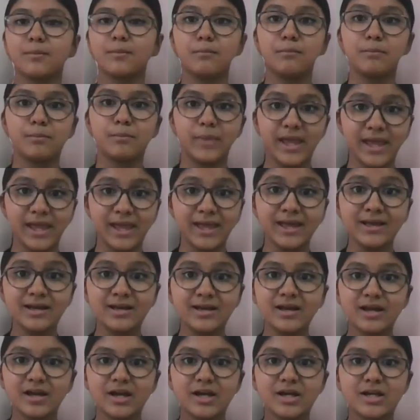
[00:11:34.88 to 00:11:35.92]
make
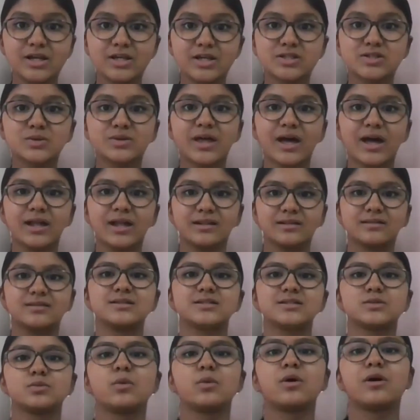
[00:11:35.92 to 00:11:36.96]
so that
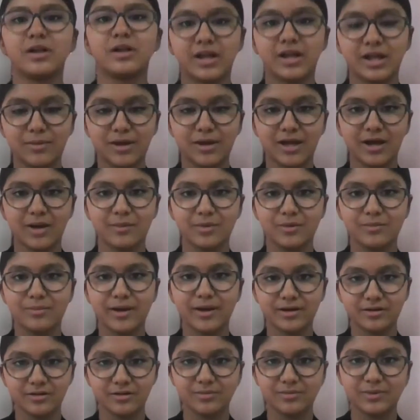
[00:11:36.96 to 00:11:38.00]
this world can become a
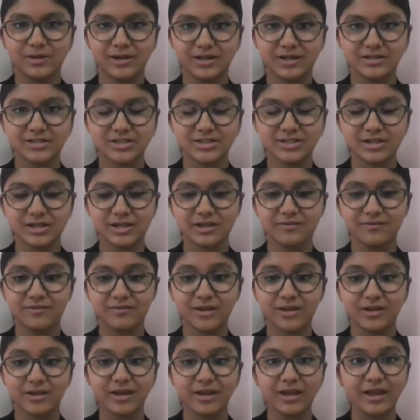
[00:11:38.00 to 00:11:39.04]
better place to live
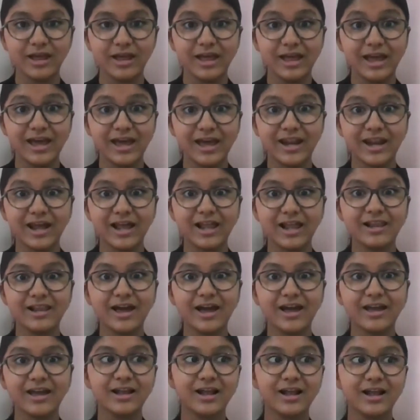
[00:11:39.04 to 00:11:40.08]
in. And
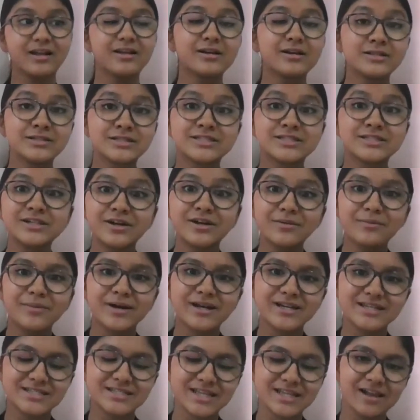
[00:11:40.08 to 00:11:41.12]
I'll consider
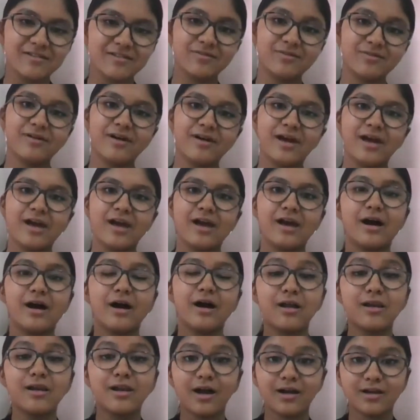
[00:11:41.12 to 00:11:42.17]
myself
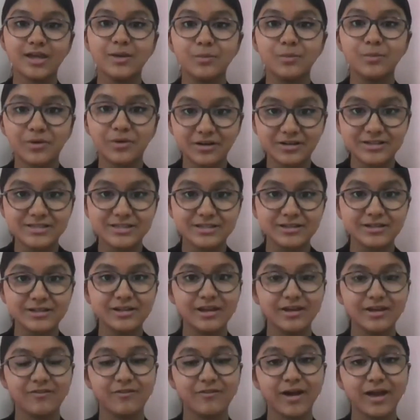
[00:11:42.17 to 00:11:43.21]
a lucky person
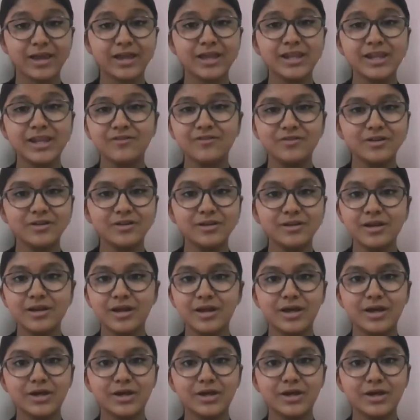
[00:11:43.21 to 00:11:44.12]
if I can even,